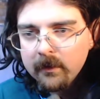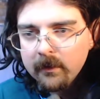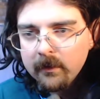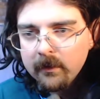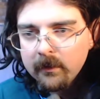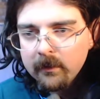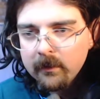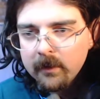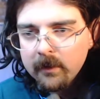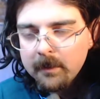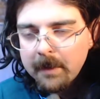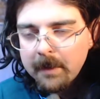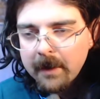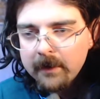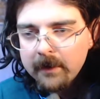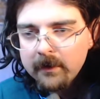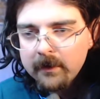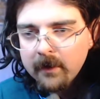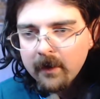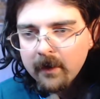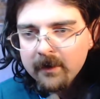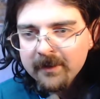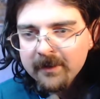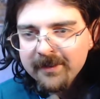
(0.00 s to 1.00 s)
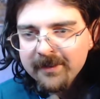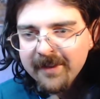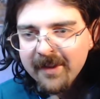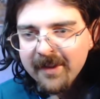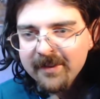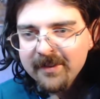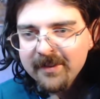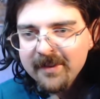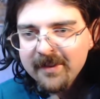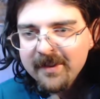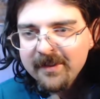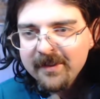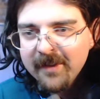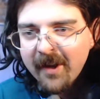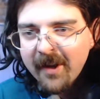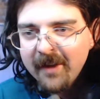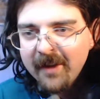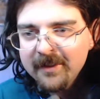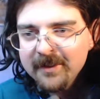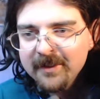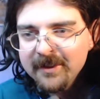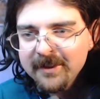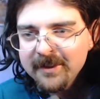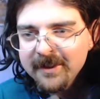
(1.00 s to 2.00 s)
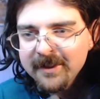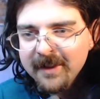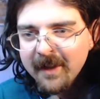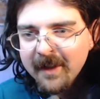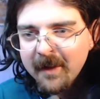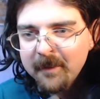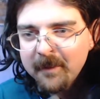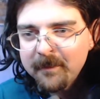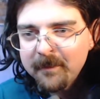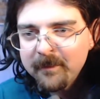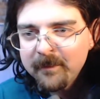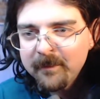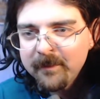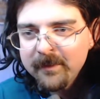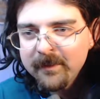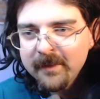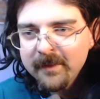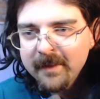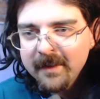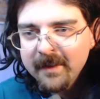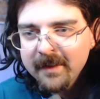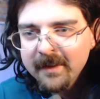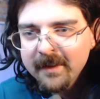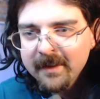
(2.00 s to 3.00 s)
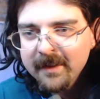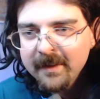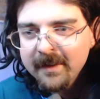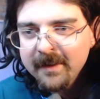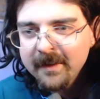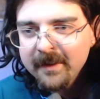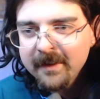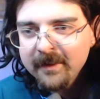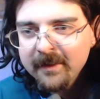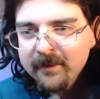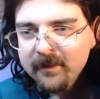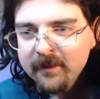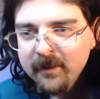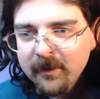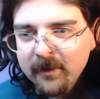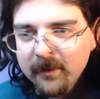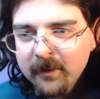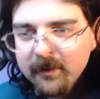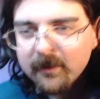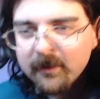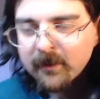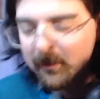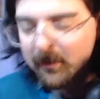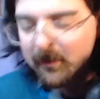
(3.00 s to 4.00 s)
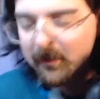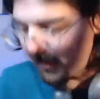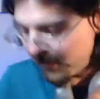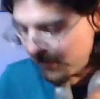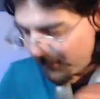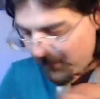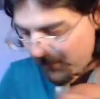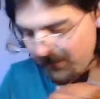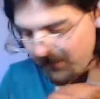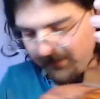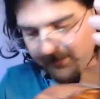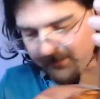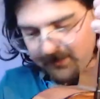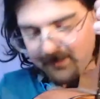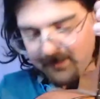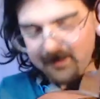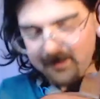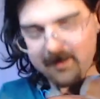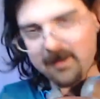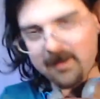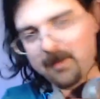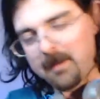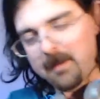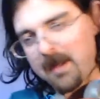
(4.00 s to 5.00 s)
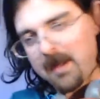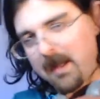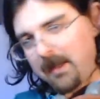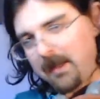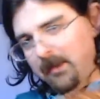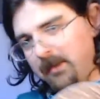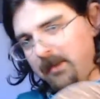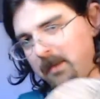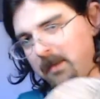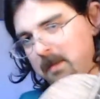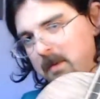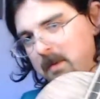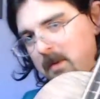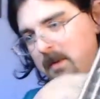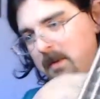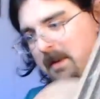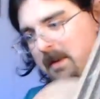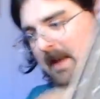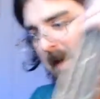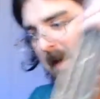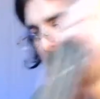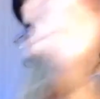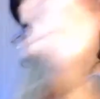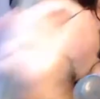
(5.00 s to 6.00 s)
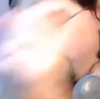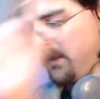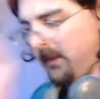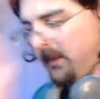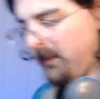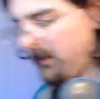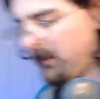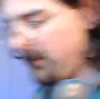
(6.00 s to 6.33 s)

What about Dark Necessities? I'll have to look it up For whatever reason, I'm not as familiar with that particular